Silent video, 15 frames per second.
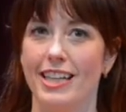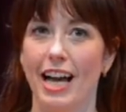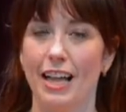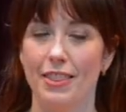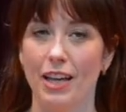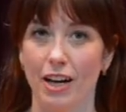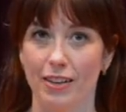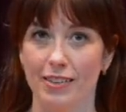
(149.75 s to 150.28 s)
at
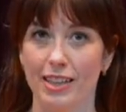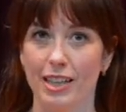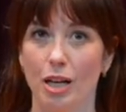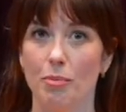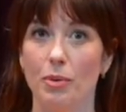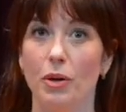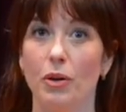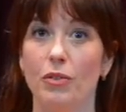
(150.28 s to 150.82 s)
the Arts
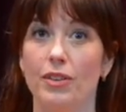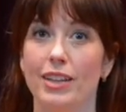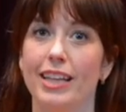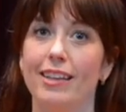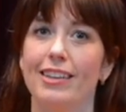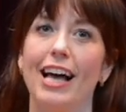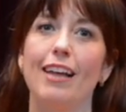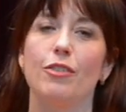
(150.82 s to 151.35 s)
Club over these
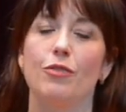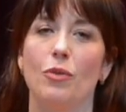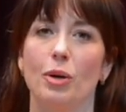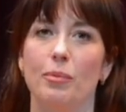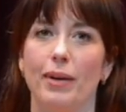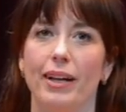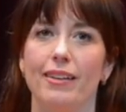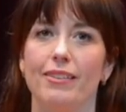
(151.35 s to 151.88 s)
last 4
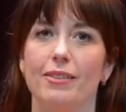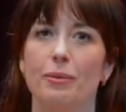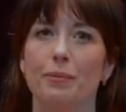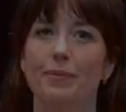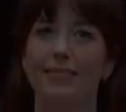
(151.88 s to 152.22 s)
months.